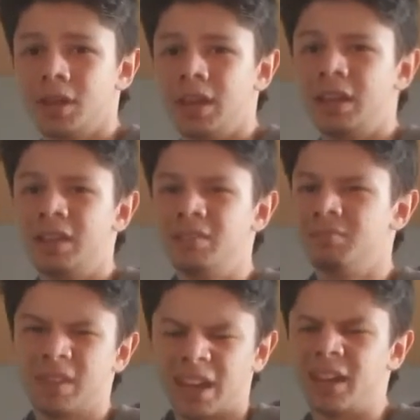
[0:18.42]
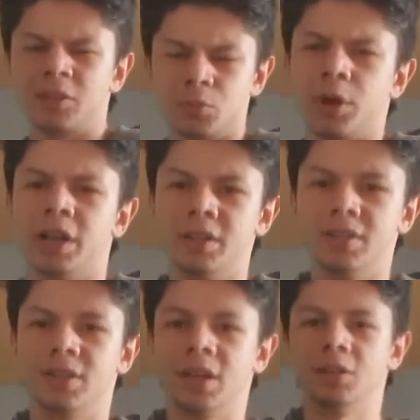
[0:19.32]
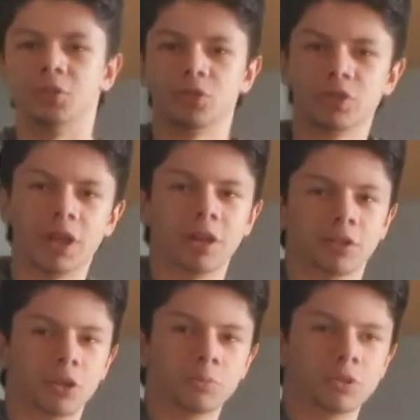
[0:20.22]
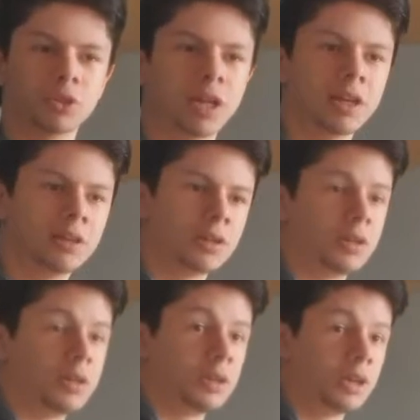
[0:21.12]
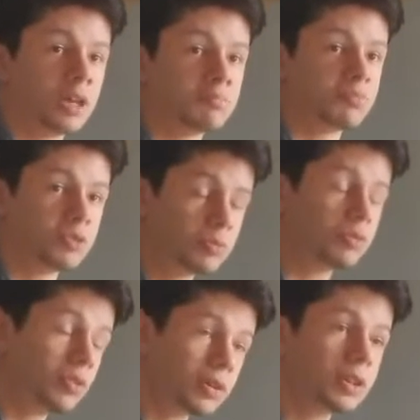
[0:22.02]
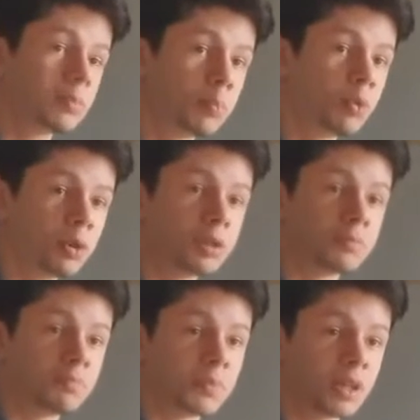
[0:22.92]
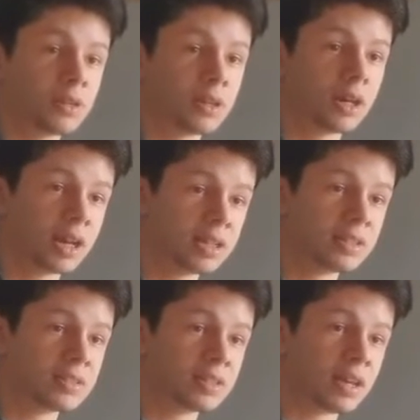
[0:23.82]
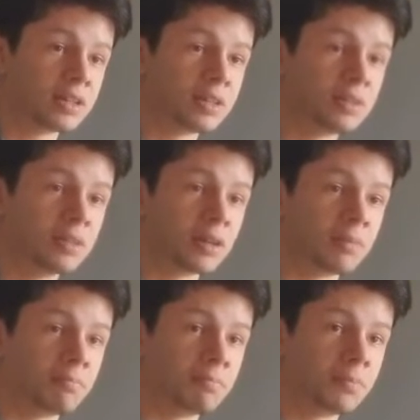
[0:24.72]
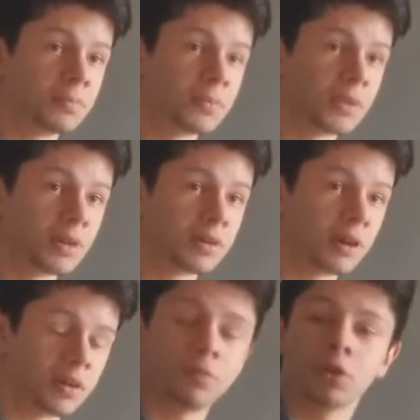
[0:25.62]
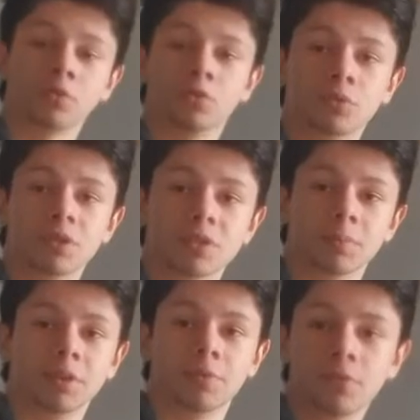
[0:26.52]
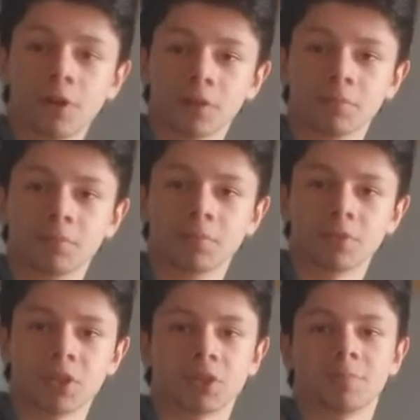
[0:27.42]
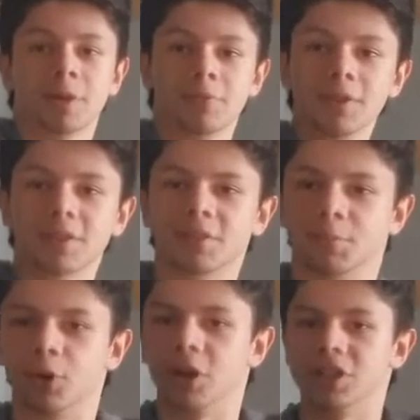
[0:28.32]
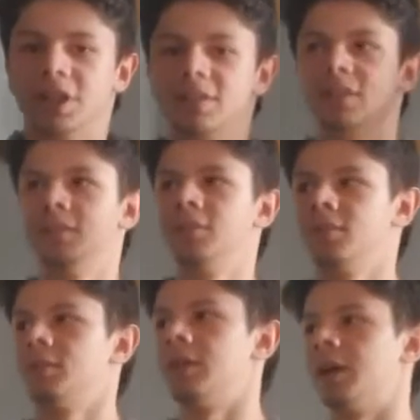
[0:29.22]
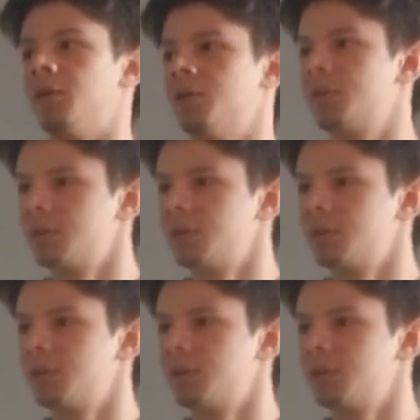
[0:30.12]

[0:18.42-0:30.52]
And that is why I decided to stay at home today. And to not get bored, I decided I thought of doing something fun, such as my physics project. Now,